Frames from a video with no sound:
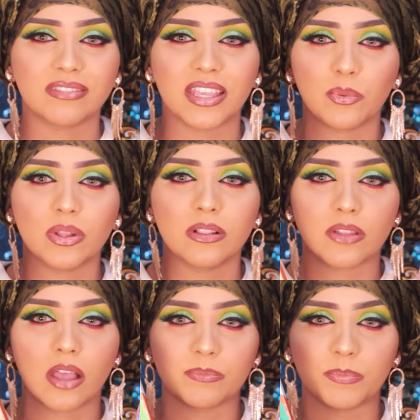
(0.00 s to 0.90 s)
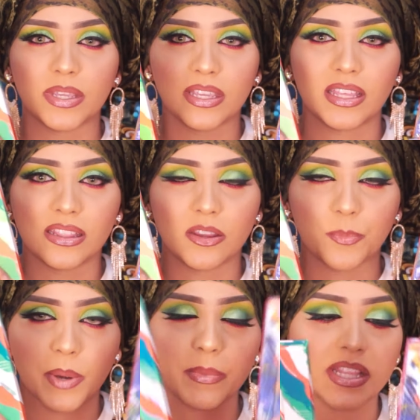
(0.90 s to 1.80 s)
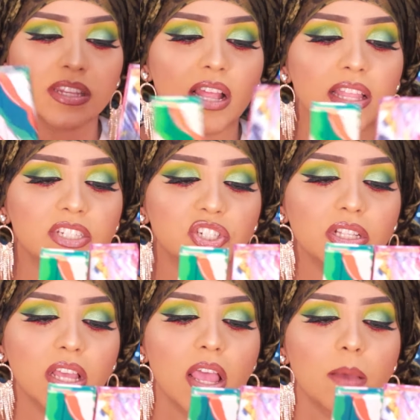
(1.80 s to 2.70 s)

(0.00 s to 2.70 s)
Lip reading: They will not be in their permanent collection.